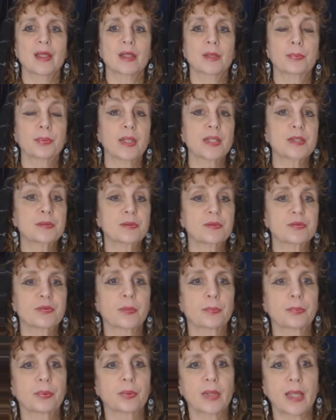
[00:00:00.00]
The placements of
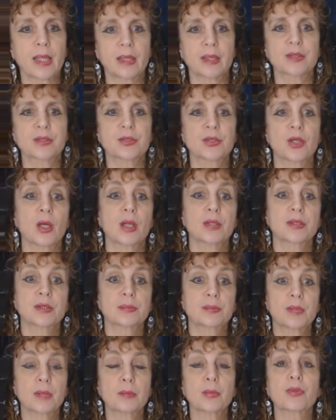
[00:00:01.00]
the planets.
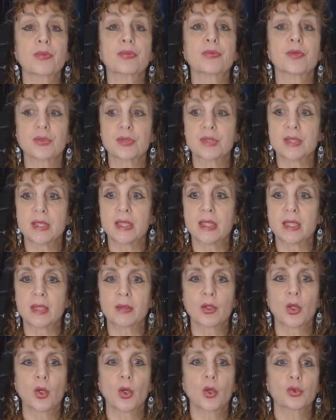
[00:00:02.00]
September
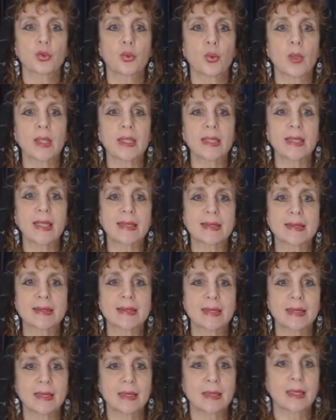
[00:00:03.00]
13th,
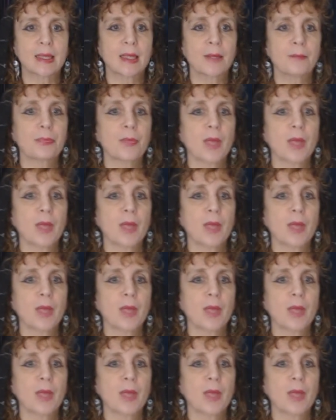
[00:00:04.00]
2018.